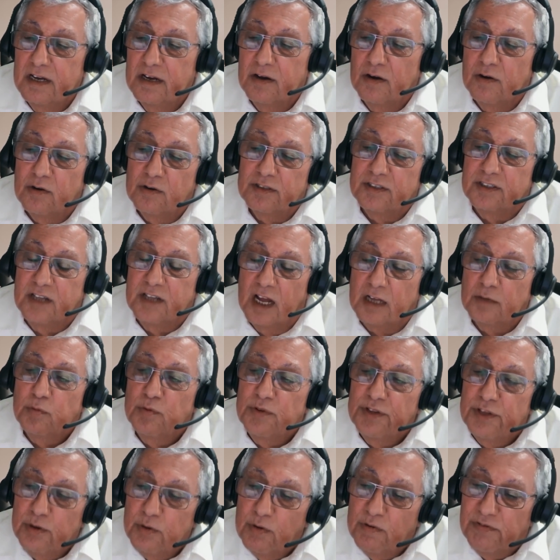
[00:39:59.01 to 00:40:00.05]
or start
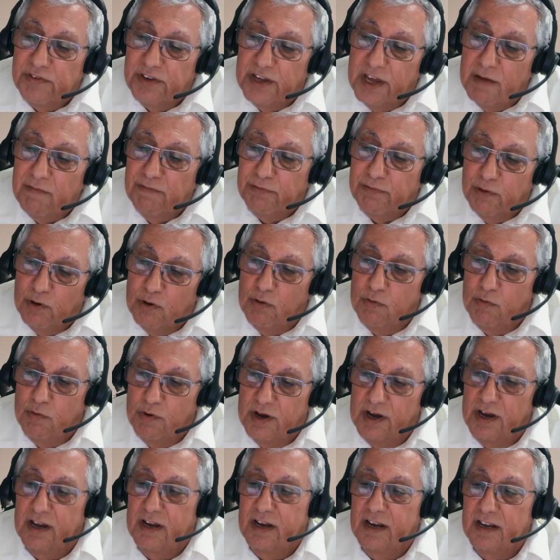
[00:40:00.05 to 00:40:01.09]
with UVM for a
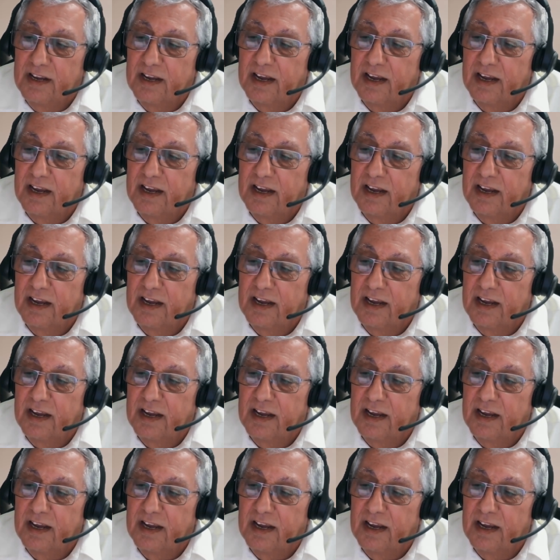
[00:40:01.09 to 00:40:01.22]
while